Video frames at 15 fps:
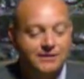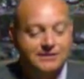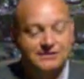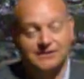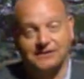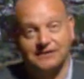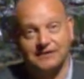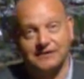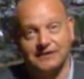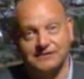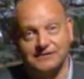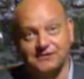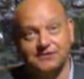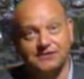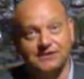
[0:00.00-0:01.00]
Basically,
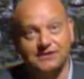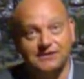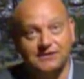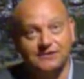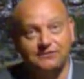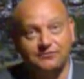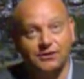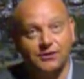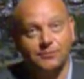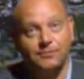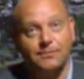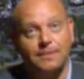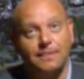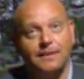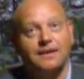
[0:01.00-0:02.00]
it's a 3D
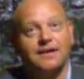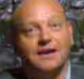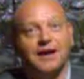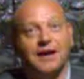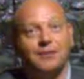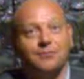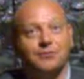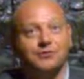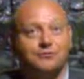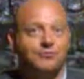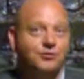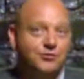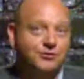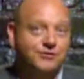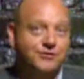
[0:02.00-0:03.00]
film with
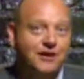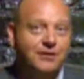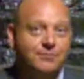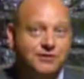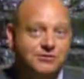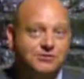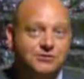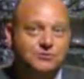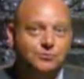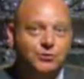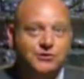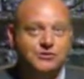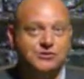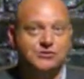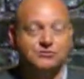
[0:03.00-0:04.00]
fourth dimension,
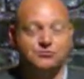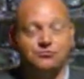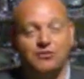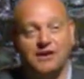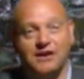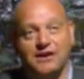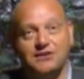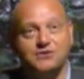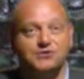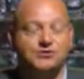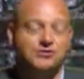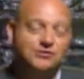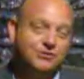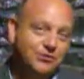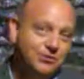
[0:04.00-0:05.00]
which is rain,
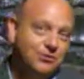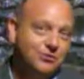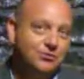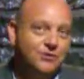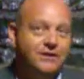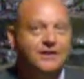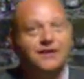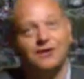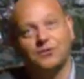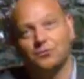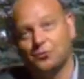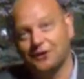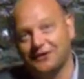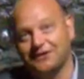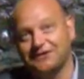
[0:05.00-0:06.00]
snow,
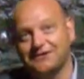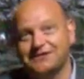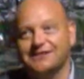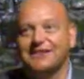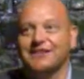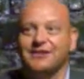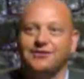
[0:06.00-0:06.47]
wind,